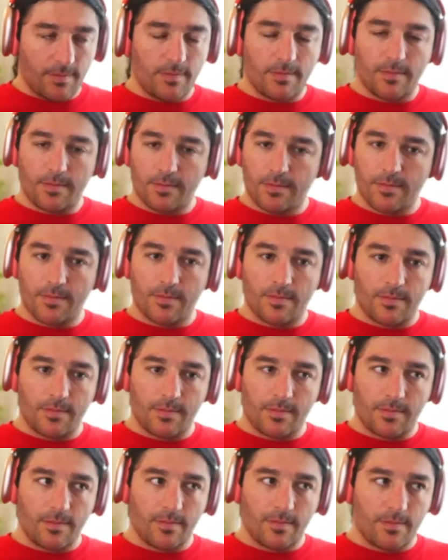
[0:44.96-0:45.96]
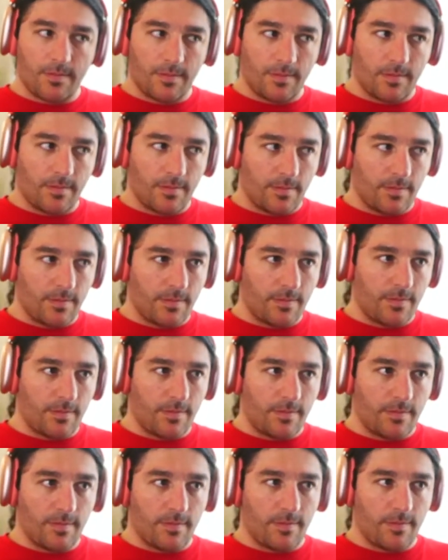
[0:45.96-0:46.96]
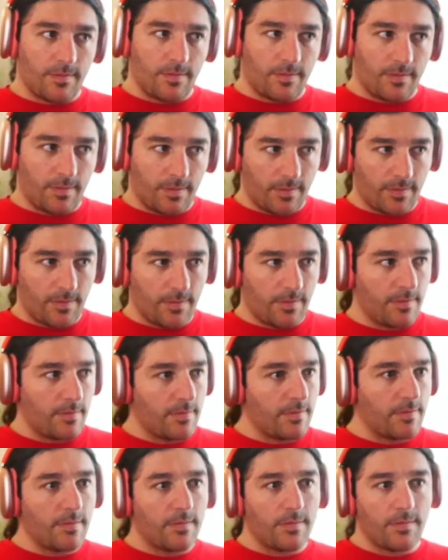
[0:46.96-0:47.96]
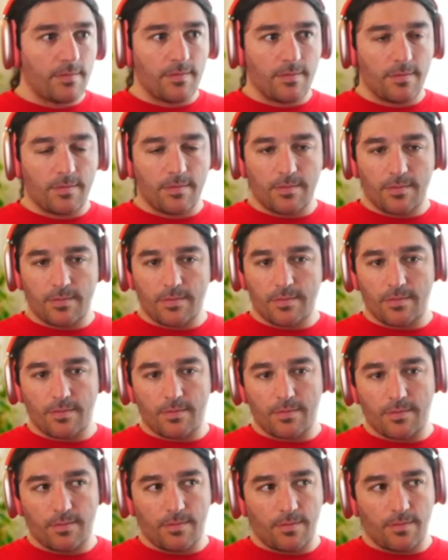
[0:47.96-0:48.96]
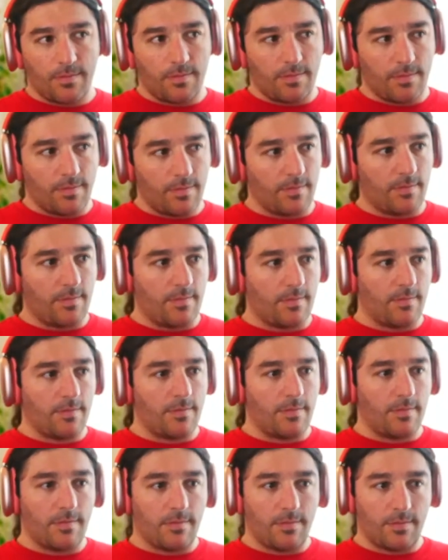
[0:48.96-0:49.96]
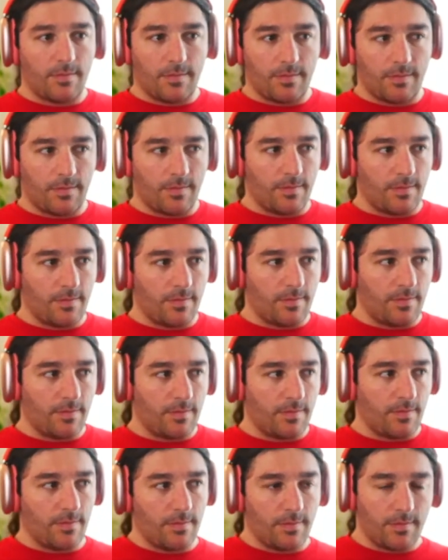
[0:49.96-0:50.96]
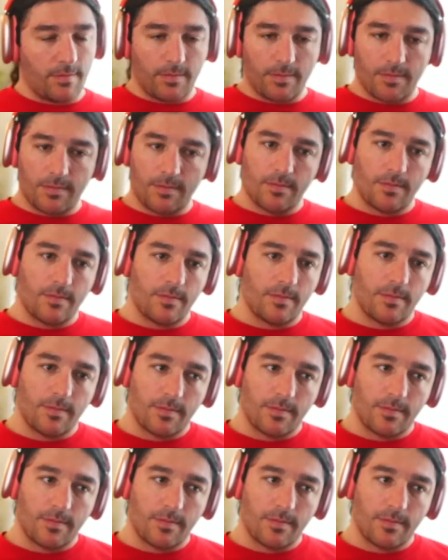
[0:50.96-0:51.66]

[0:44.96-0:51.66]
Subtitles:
(silent)